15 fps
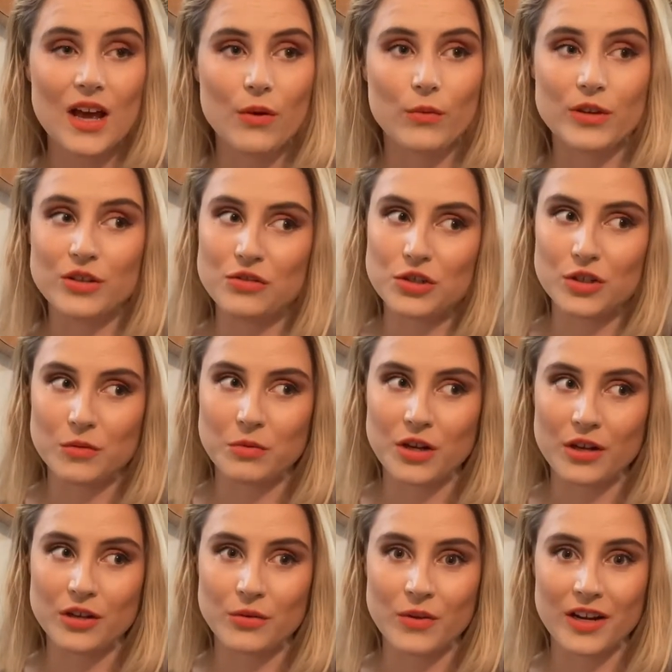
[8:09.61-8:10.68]
when you should be
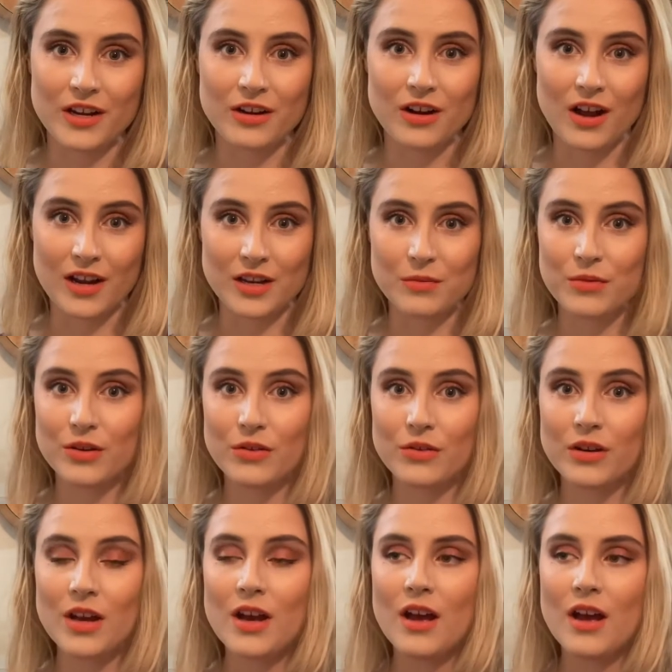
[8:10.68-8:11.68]
on your way to your honeymoon,